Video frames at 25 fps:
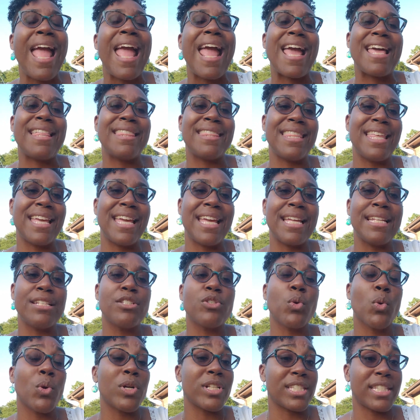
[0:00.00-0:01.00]
and then
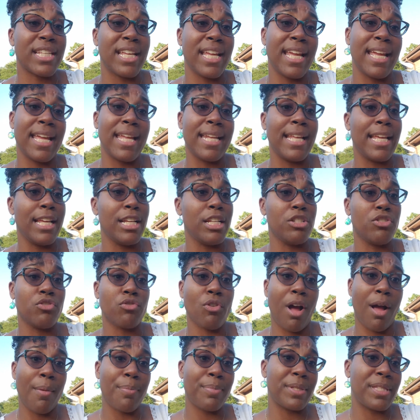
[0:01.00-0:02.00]
towards the end he
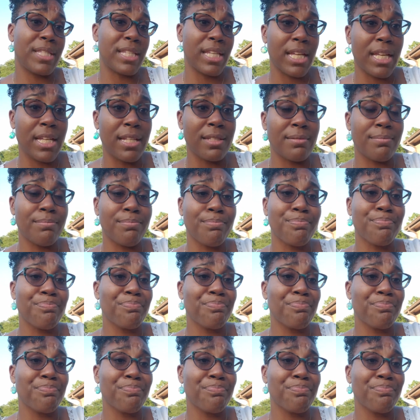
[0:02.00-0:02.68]
drops in